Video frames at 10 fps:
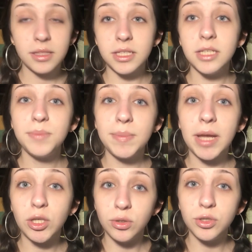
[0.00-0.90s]
this has been
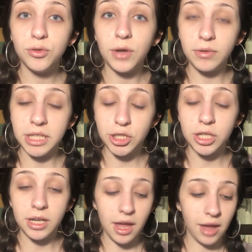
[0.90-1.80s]
my go-to
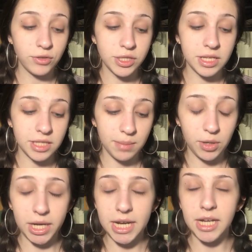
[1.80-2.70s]
foundation ever since I
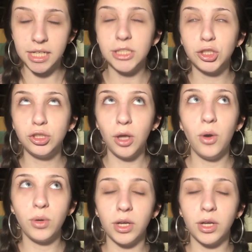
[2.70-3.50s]
bought it. It is so